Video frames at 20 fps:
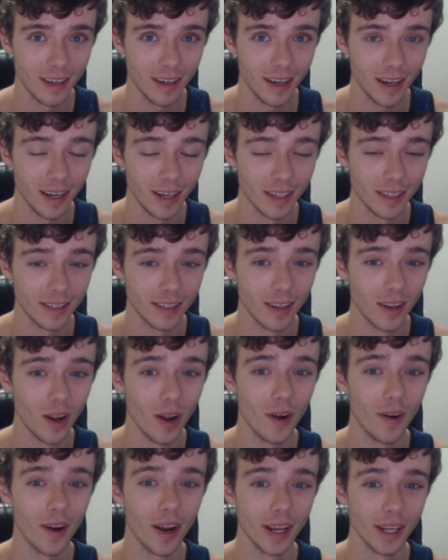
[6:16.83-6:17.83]
and he said,
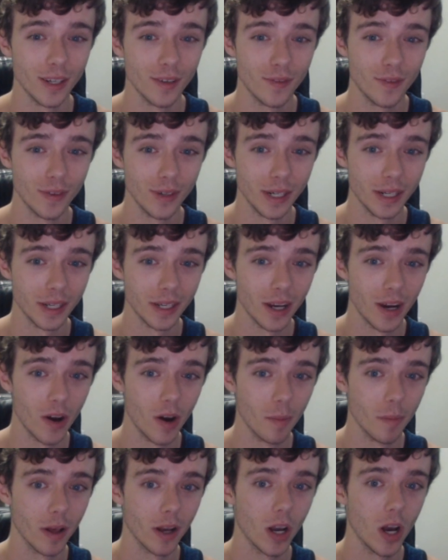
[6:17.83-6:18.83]
all right, you're free to go.
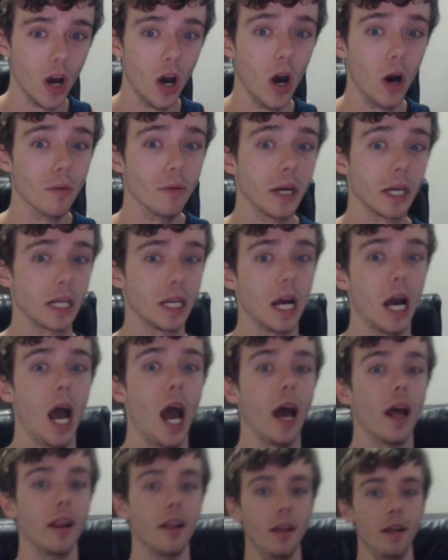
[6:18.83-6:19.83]
I'm like, oh my
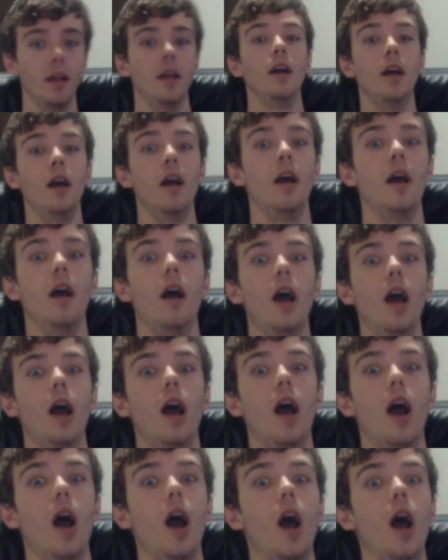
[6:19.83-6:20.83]
God.
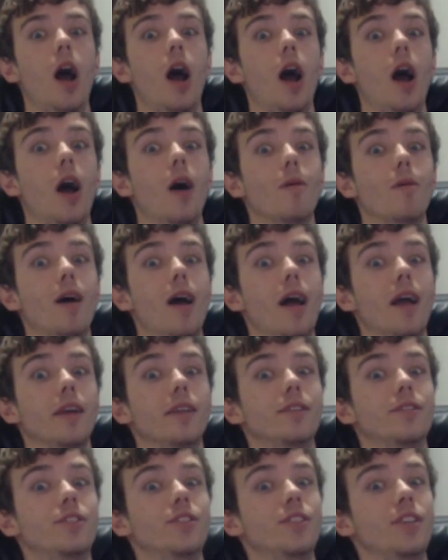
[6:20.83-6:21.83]
Oh
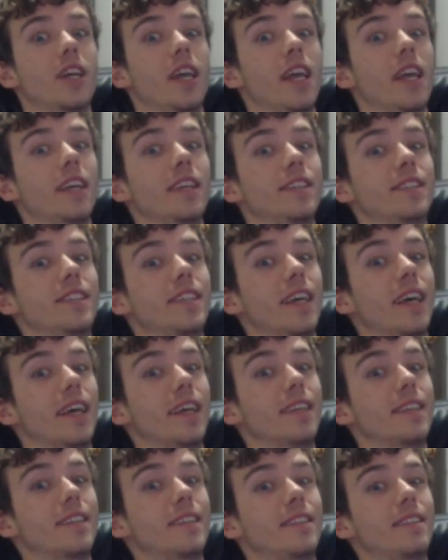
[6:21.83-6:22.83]
my
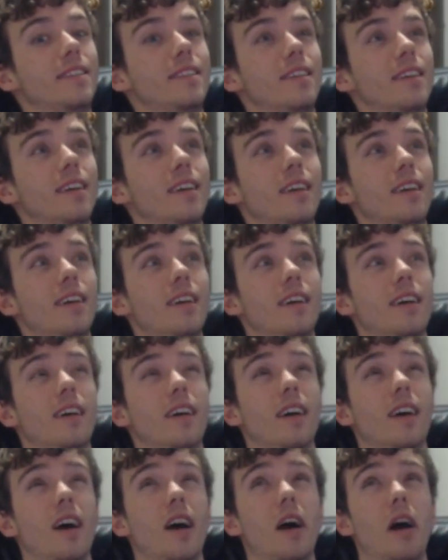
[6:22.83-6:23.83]
Jesus.
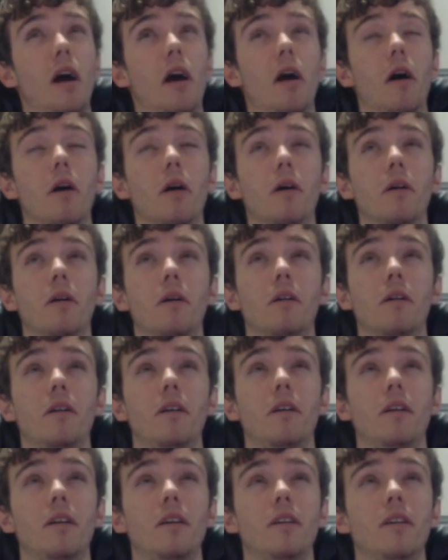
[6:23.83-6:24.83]
Oh,
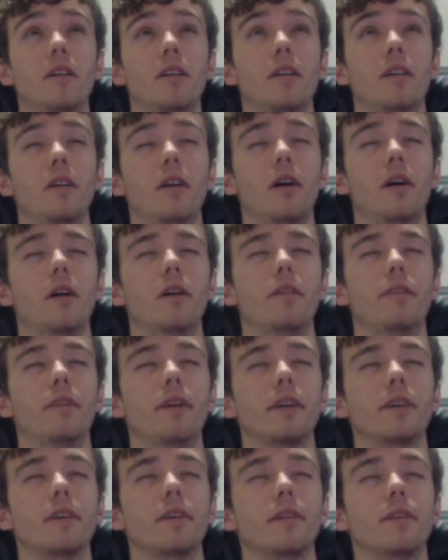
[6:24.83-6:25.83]

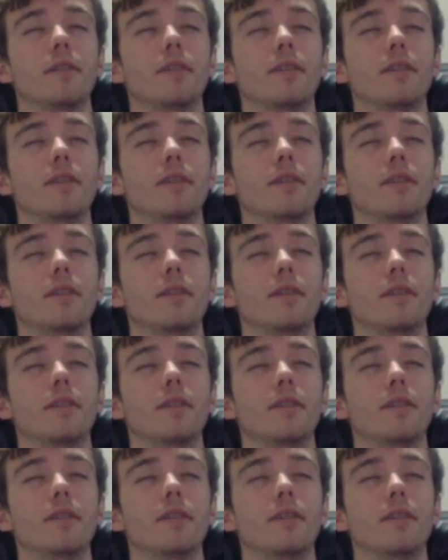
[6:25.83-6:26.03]
thank you.